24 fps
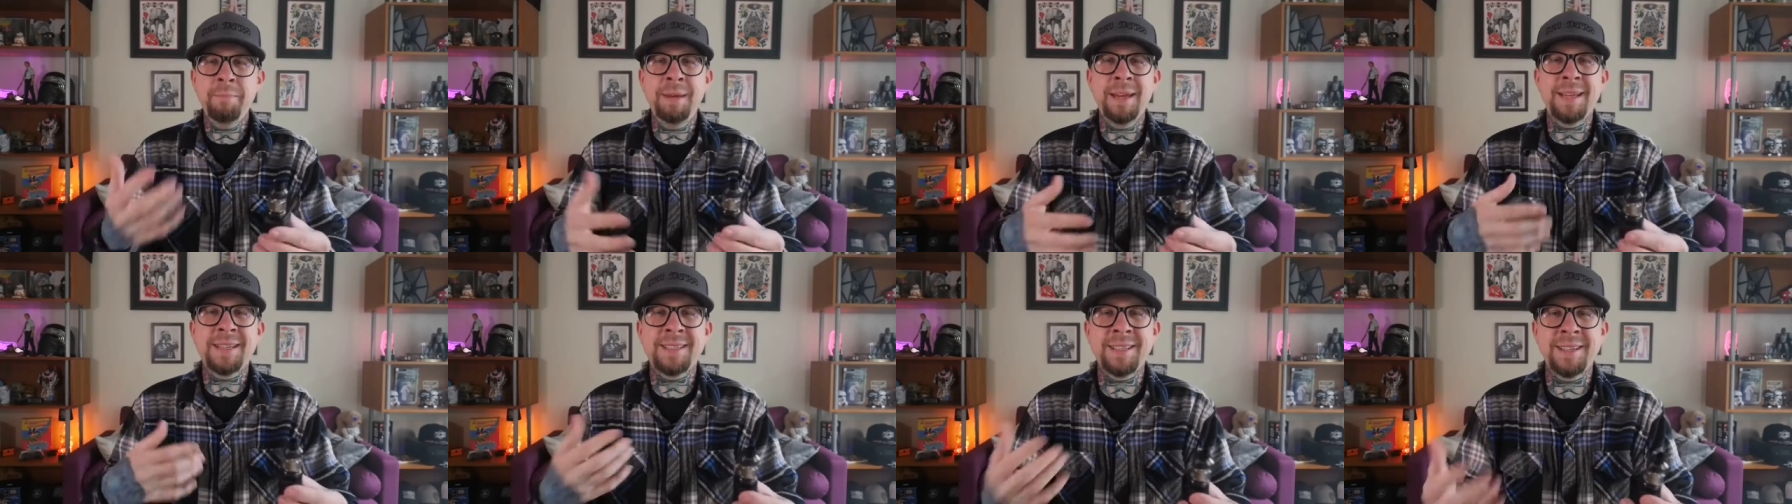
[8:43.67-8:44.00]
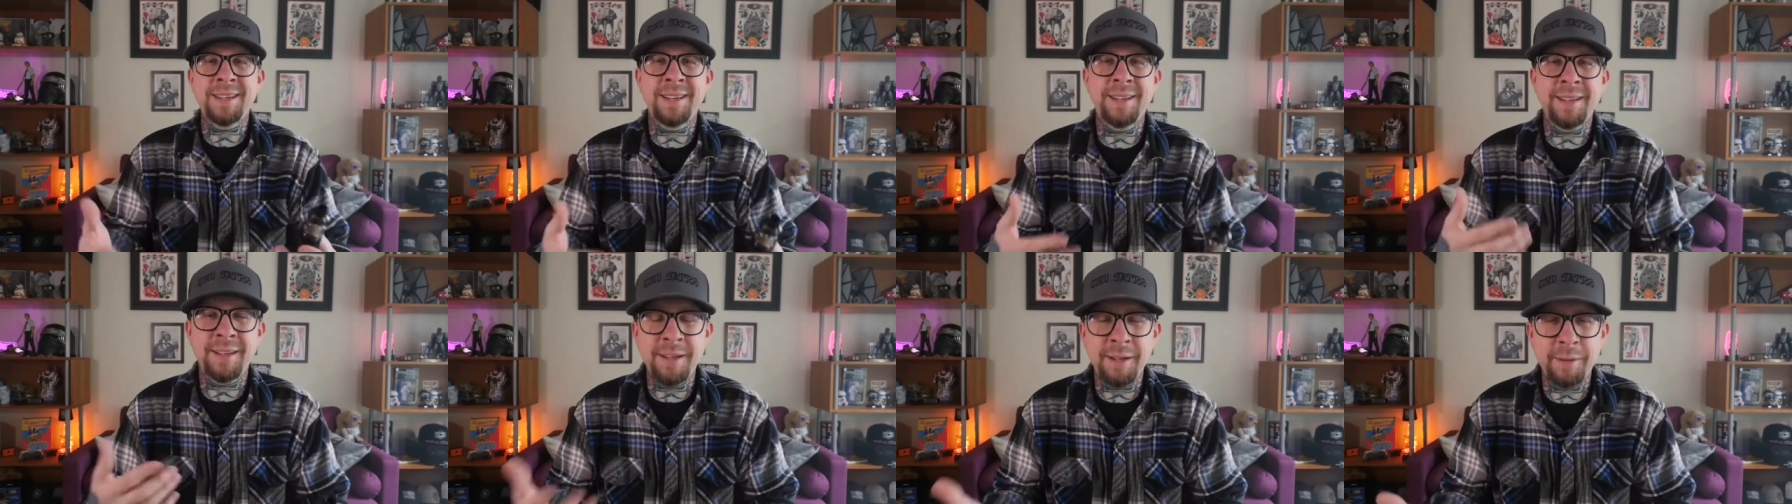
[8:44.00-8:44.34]
makes it
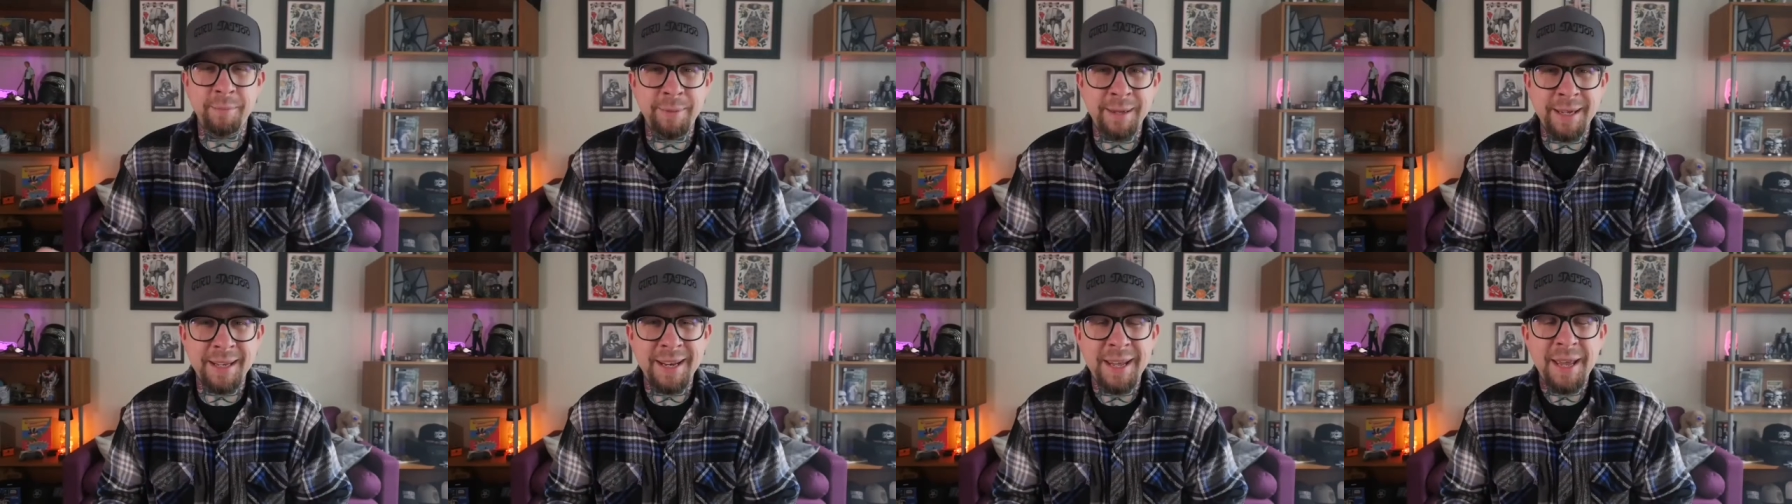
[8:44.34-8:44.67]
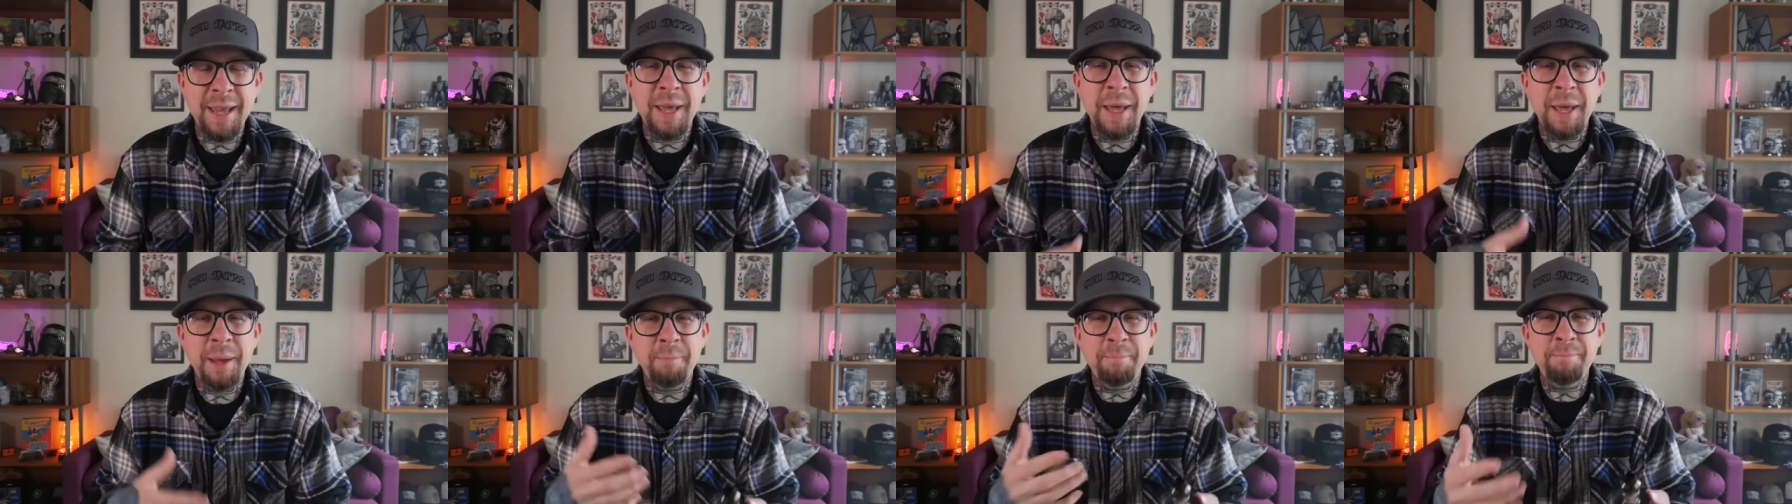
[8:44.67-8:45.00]
a little bit
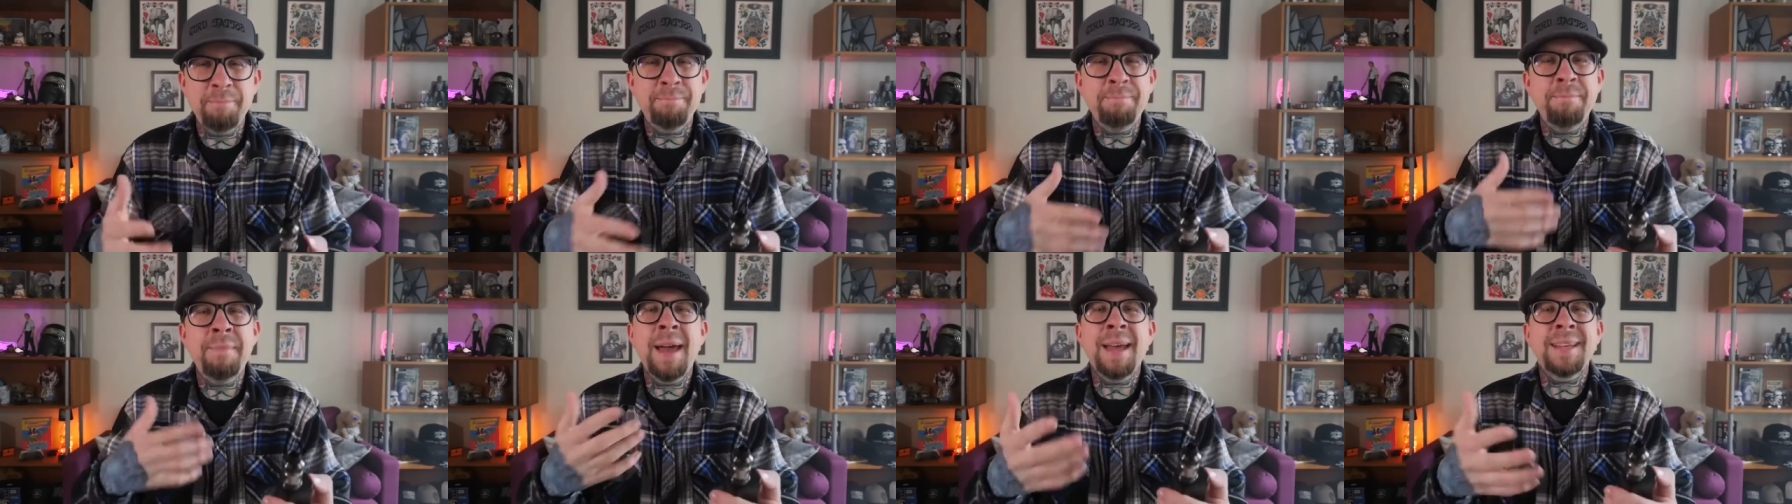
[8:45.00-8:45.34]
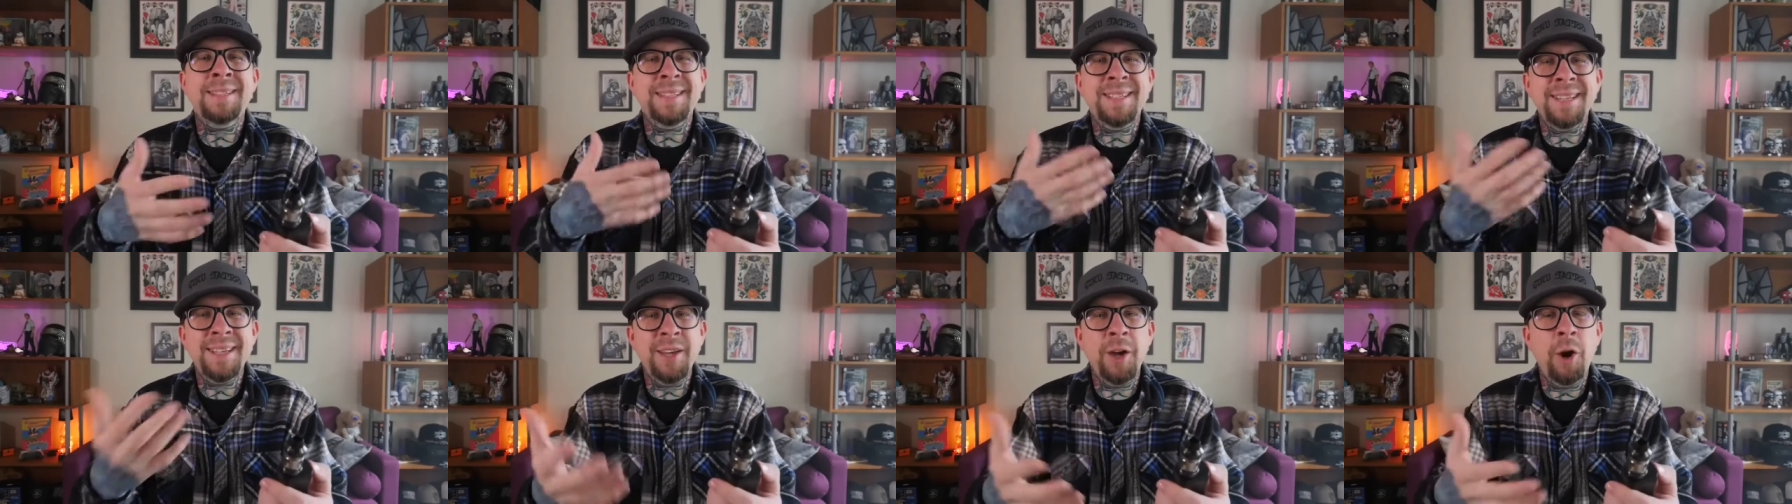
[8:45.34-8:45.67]

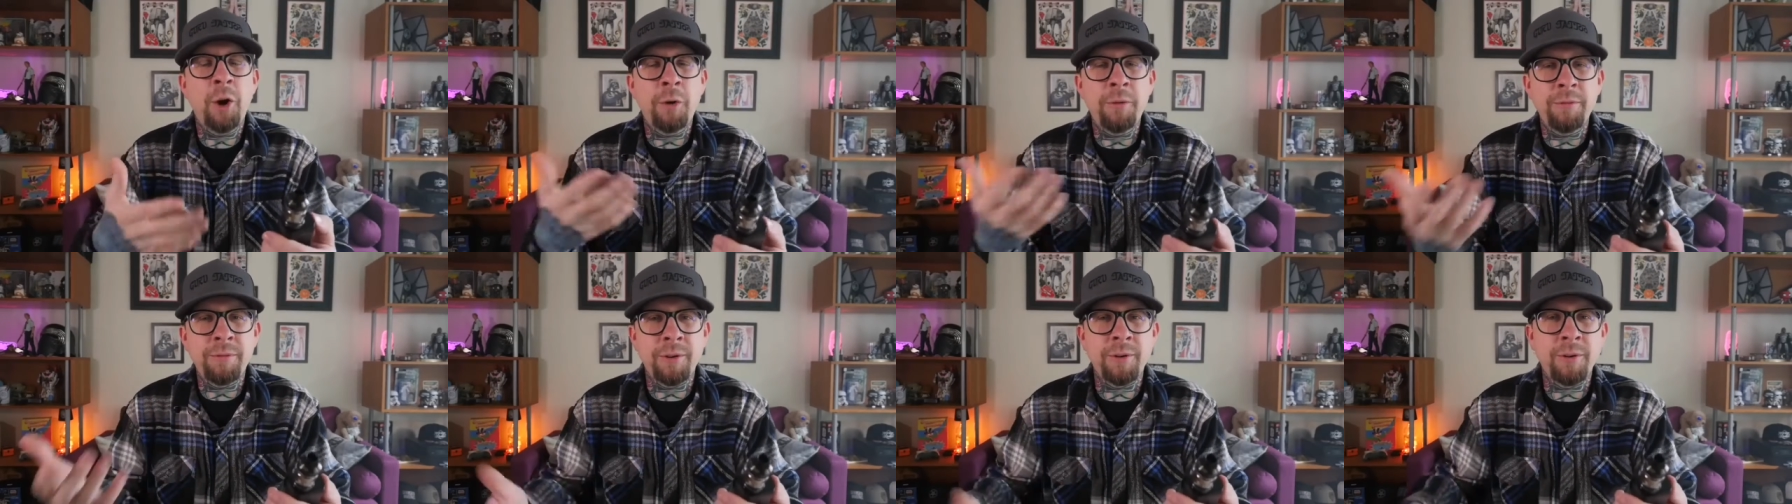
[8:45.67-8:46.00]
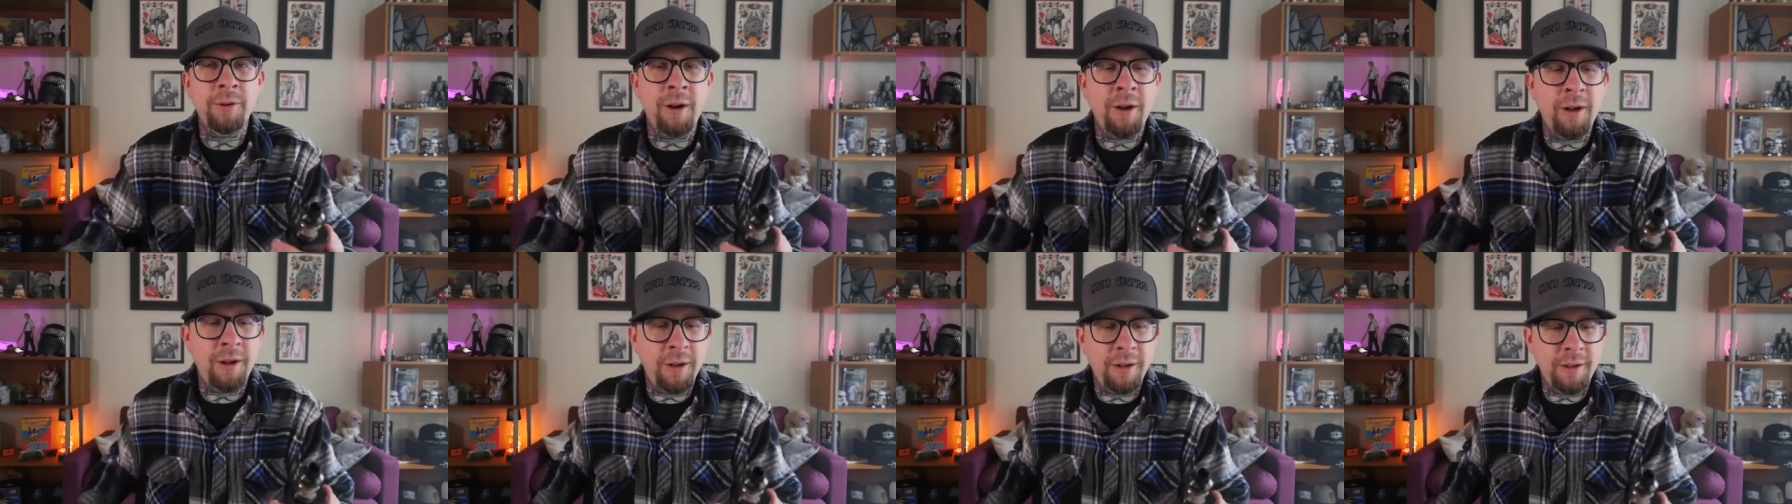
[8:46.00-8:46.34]
messy
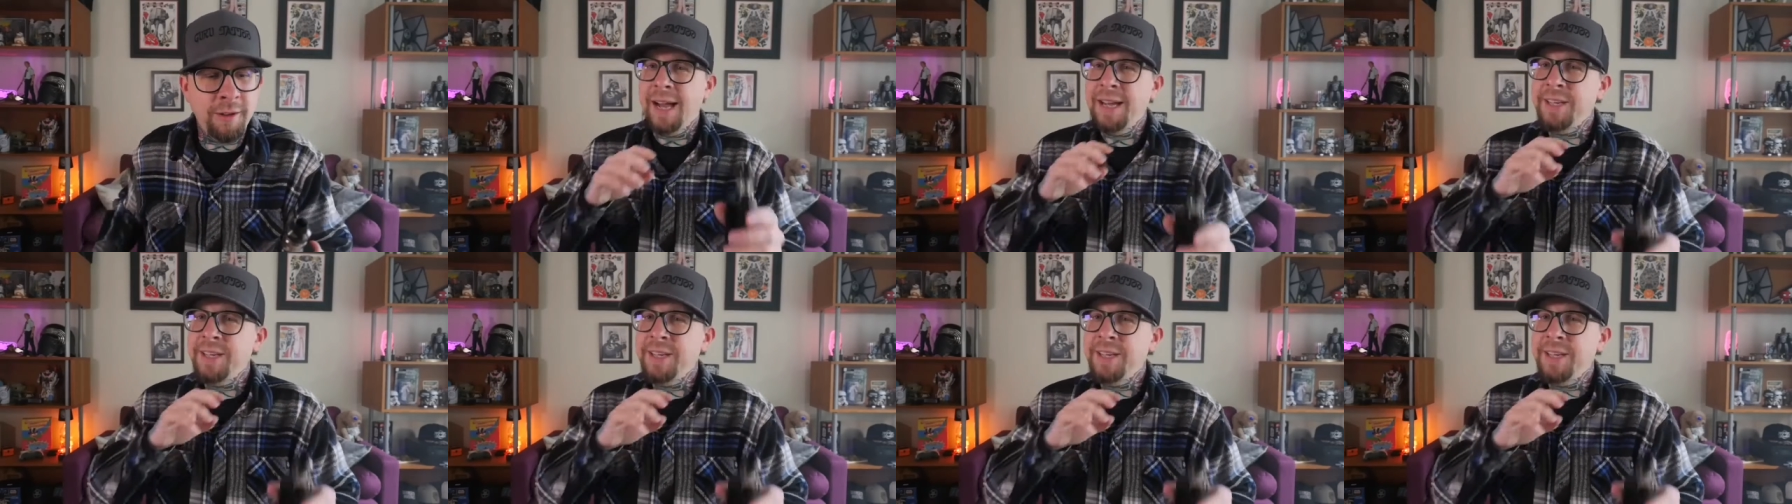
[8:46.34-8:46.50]
overall.